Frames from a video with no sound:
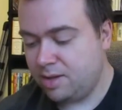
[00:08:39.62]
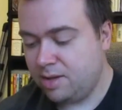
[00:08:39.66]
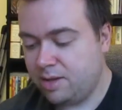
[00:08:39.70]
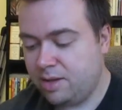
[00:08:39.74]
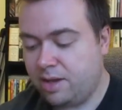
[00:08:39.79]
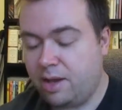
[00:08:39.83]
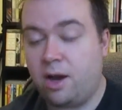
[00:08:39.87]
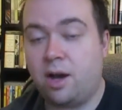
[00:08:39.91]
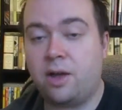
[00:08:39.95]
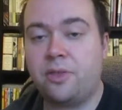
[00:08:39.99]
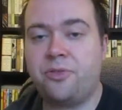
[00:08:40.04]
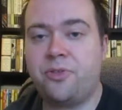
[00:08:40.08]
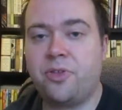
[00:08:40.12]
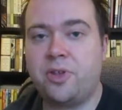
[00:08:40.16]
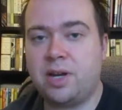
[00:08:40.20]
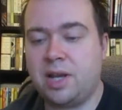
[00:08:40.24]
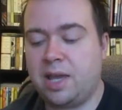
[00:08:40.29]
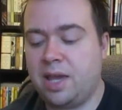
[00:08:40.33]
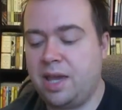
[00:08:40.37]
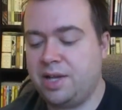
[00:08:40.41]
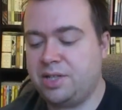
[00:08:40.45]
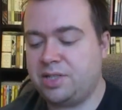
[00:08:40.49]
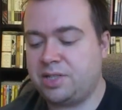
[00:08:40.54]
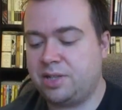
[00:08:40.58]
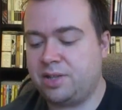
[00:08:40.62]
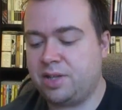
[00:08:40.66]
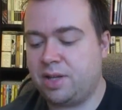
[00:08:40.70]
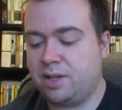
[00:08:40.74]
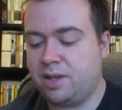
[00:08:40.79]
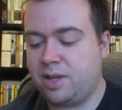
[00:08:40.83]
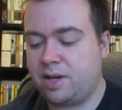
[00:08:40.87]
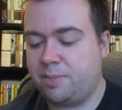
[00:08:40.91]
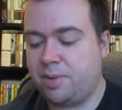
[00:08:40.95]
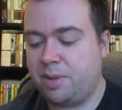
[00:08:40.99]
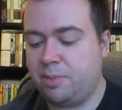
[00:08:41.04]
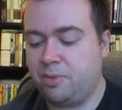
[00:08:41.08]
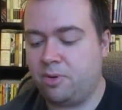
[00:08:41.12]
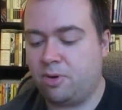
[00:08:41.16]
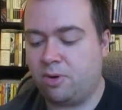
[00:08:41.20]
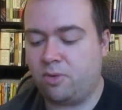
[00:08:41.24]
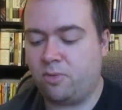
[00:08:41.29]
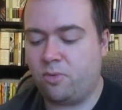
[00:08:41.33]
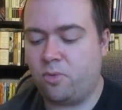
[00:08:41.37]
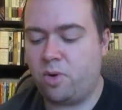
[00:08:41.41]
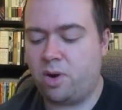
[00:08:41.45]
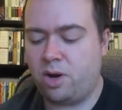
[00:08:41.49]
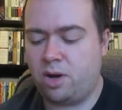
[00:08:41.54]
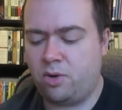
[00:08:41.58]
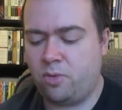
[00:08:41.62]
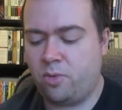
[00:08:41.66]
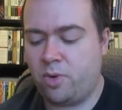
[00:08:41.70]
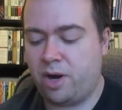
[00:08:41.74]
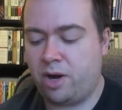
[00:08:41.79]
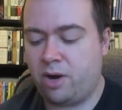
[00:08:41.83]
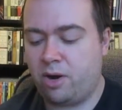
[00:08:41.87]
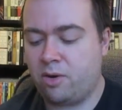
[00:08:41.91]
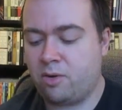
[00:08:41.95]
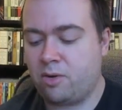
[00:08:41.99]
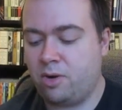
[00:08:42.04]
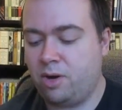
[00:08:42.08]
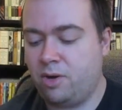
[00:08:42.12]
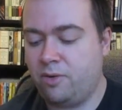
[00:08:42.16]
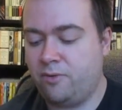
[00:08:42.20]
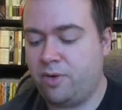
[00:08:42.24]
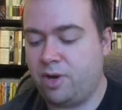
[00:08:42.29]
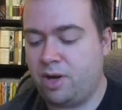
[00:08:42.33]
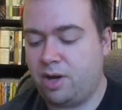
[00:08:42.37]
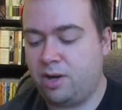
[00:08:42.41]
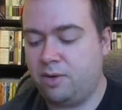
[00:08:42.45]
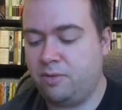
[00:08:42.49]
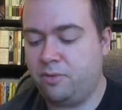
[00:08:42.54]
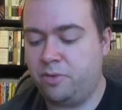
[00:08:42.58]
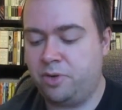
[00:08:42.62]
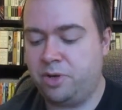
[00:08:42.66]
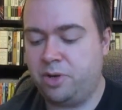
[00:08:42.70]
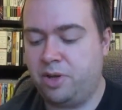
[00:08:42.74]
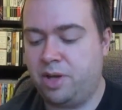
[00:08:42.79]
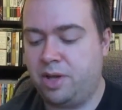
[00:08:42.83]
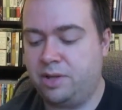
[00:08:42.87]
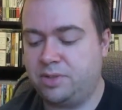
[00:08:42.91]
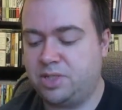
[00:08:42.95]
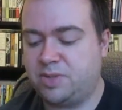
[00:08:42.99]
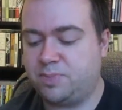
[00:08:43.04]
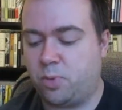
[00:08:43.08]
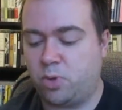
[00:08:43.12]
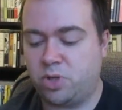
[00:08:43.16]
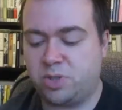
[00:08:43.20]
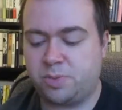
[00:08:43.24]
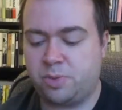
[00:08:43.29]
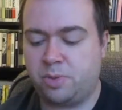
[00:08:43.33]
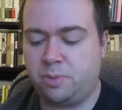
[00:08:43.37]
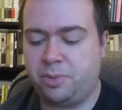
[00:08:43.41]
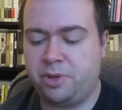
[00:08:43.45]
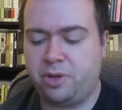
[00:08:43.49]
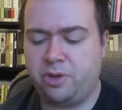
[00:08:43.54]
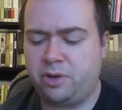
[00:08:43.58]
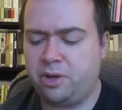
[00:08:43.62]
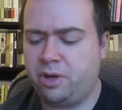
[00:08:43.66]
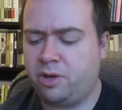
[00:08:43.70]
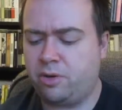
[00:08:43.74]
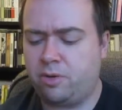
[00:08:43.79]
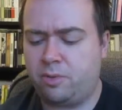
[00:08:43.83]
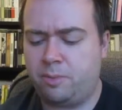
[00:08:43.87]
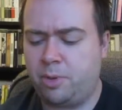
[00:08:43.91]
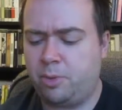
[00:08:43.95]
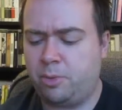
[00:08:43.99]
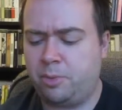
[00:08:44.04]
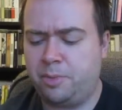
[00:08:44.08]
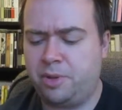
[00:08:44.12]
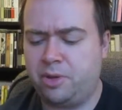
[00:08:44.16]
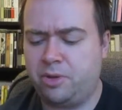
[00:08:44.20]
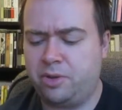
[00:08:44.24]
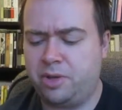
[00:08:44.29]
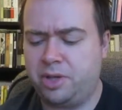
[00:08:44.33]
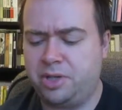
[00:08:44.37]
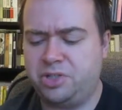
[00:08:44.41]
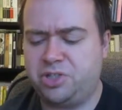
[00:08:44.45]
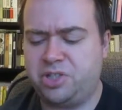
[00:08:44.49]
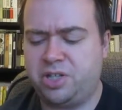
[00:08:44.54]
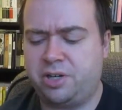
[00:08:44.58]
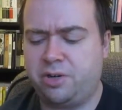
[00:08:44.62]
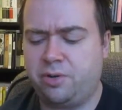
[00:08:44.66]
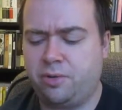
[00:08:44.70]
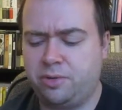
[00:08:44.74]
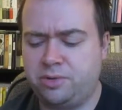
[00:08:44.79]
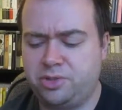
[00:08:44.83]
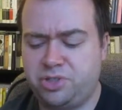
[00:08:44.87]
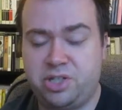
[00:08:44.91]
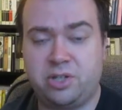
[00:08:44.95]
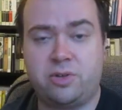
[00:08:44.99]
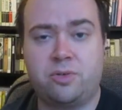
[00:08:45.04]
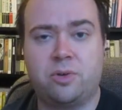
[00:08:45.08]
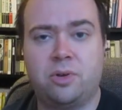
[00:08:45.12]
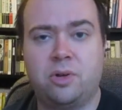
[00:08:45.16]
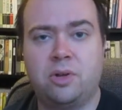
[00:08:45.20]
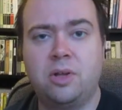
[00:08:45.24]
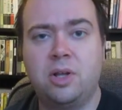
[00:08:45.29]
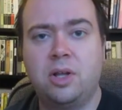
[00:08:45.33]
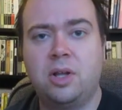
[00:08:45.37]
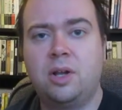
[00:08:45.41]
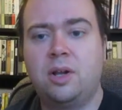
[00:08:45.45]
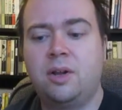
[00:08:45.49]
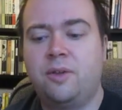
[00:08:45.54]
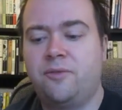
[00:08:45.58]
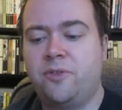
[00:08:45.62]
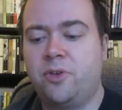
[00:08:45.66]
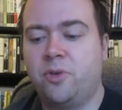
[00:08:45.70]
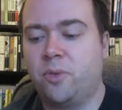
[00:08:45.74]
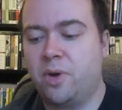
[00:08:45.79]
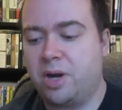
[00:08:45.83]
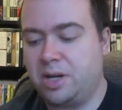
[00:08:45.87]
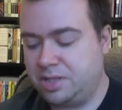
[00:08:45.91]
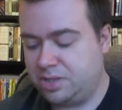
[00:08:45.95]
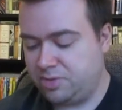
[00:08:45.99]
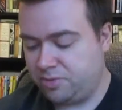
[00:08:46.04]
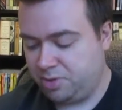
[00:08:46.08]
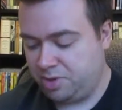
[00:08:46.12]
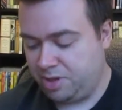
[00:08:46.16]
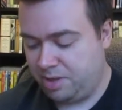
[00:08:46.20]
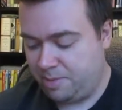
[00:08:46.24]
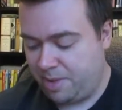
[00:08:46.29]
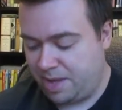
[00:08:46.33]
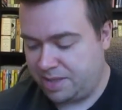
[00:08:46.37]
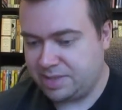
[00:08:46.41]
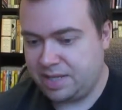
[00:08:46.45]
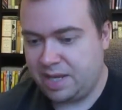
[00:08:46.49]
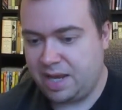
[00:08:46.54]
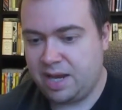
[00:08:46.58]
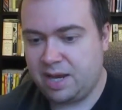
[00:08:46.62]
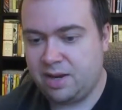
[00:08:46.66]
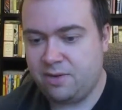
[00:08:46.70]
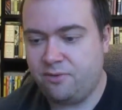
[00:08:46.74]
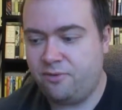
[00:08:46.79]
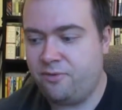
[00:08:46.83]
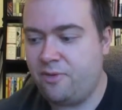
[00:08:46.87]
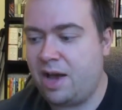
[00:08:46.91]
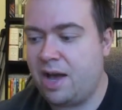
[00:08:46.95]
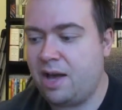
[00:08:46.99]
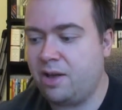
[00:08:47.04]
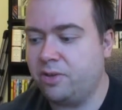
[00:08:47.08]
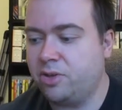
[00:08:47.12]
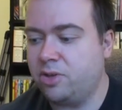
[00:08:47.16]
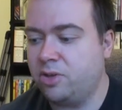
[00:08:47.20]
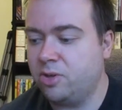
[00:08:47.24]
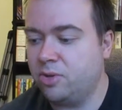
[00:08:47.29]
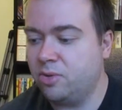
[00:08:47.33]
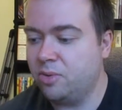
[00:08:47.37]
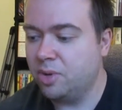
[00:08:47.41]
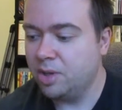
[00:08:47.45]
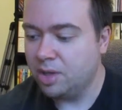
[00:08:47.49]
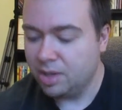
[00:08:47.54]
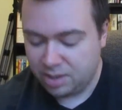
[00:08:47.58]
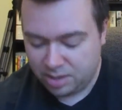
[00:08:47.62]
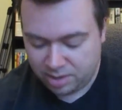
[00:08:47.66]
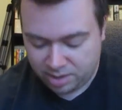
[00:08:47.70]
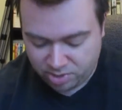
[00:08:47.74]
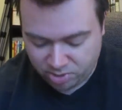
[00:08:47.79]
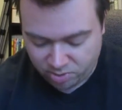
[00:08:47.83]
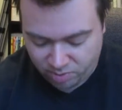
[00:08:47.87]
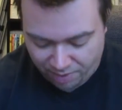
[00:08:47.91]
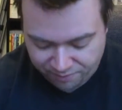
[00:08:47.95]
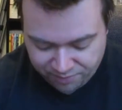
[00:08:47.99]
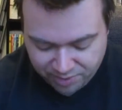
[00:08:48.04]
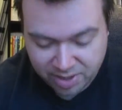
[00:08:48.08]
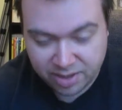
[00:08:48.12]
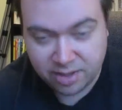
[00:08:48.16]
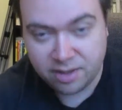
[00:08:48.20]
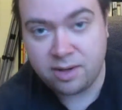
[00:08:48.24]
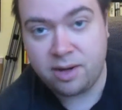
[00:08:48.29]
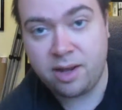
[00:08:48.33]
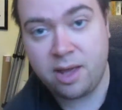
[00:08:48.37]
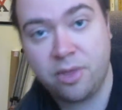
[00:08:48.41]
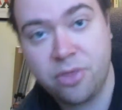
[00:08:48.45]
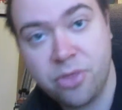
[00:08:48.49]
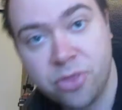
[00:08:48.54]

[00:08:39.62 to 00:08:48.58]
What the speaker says: Yeah, authentication. I think a lot of people aren't aware of when you get sports memorabilia or memorabilia in general, if you want it to really maintain value, you have to get a